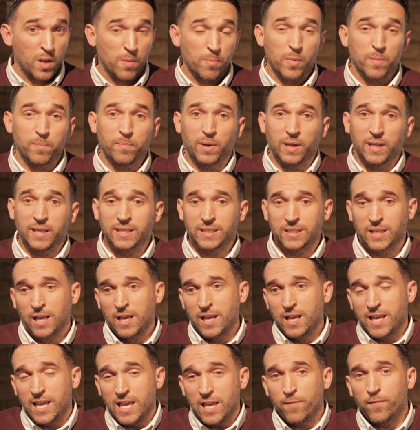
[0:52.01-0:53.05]
But please,
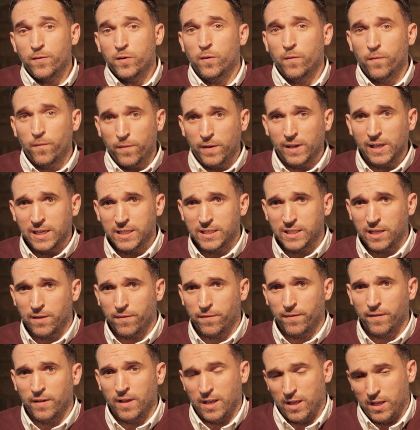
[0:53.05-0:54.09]
if you feel as
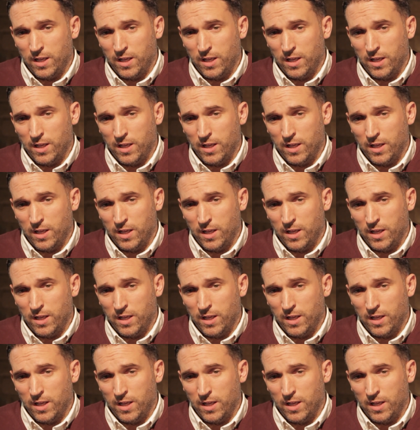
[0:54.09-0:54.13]
if